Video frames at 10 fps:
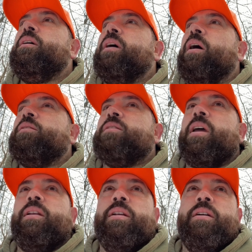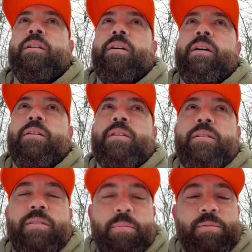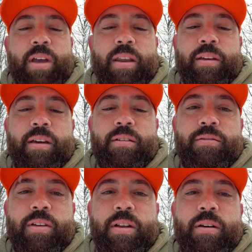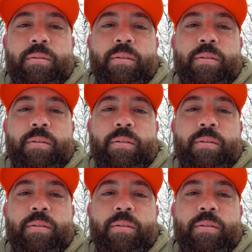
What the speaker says: I was saying it earlier, I was like, something's got to give, you know.